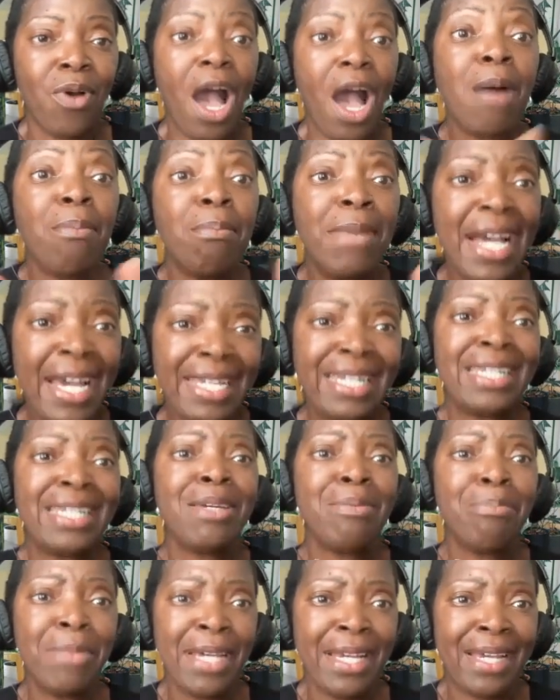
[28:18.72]
a
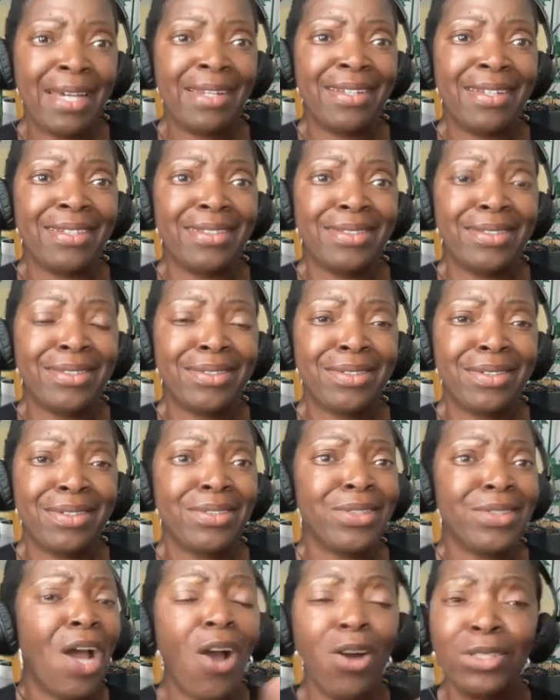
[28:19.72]
manly man,
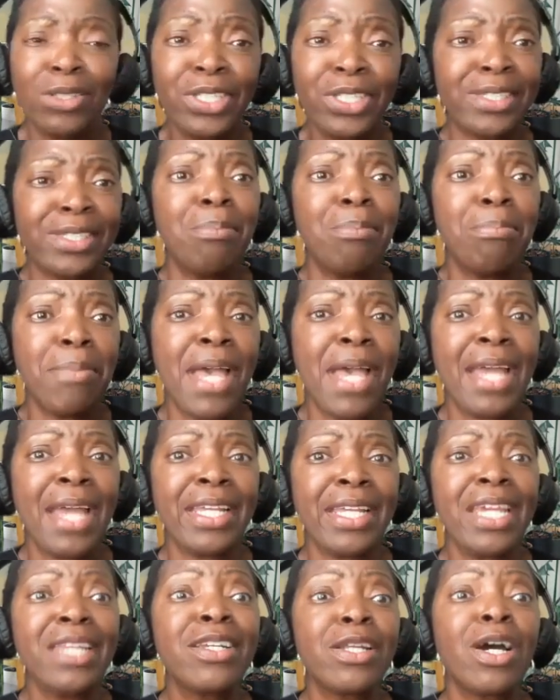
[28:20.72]
or just a
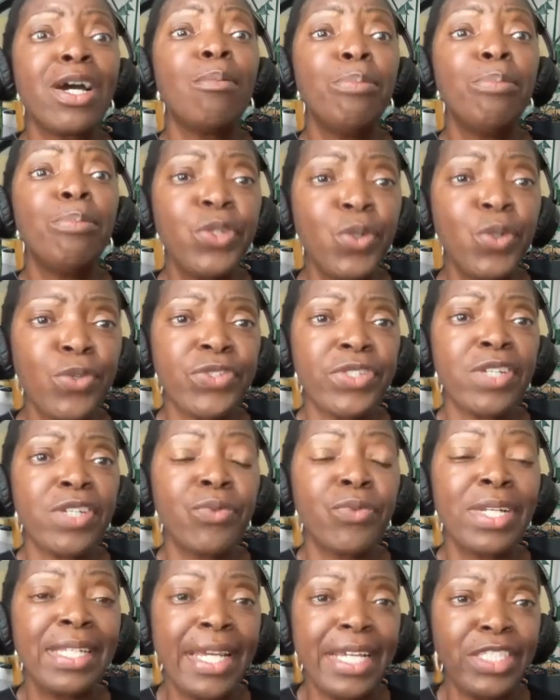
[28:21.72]
man in an
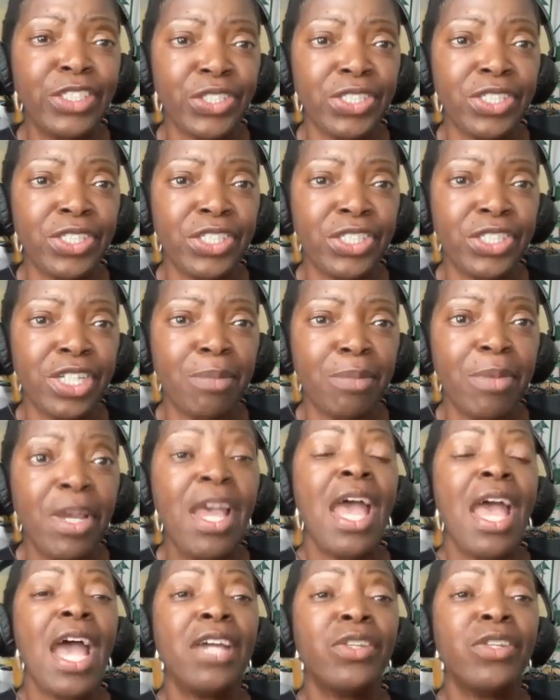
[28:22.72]
abusive relationship,
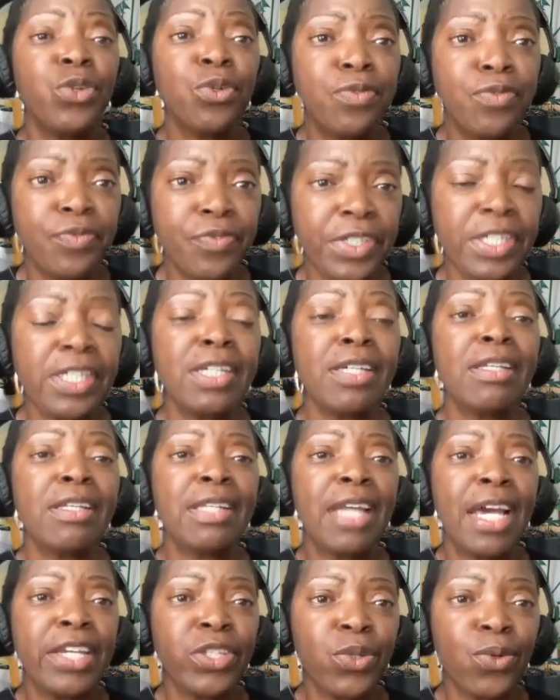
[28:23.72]
and you feel
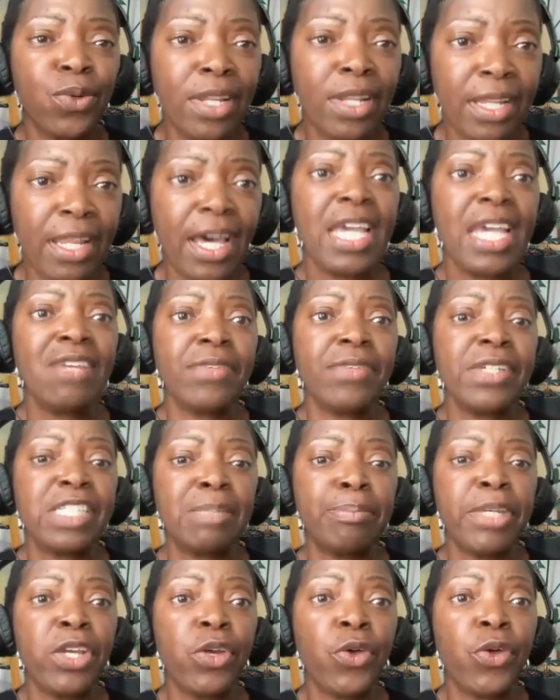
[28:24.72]
like your life
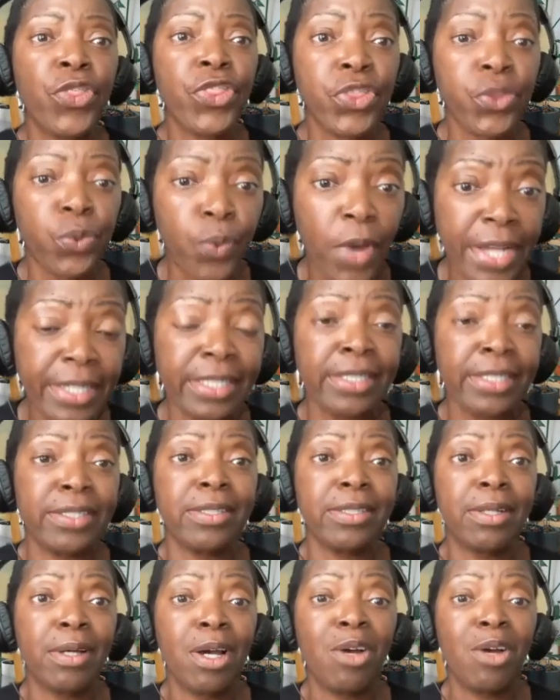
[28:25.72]
is being
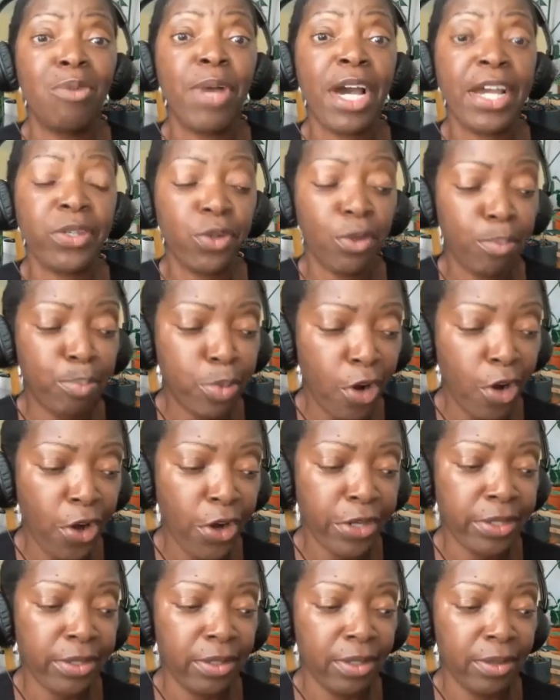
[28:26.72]
threatened by your
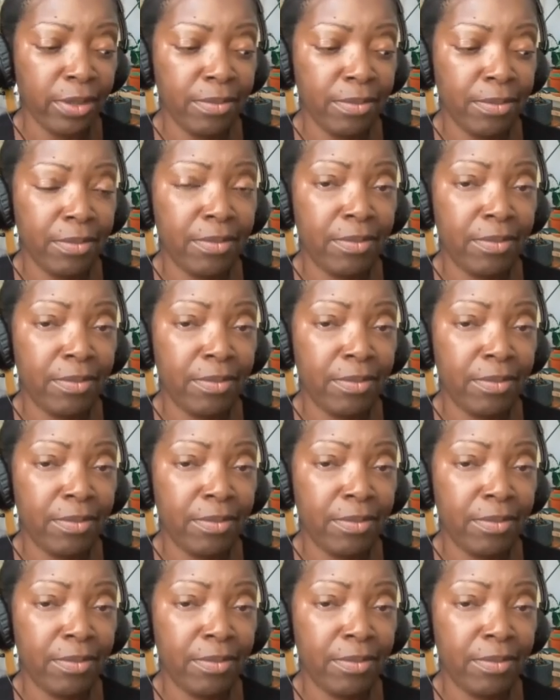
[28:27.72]
partner,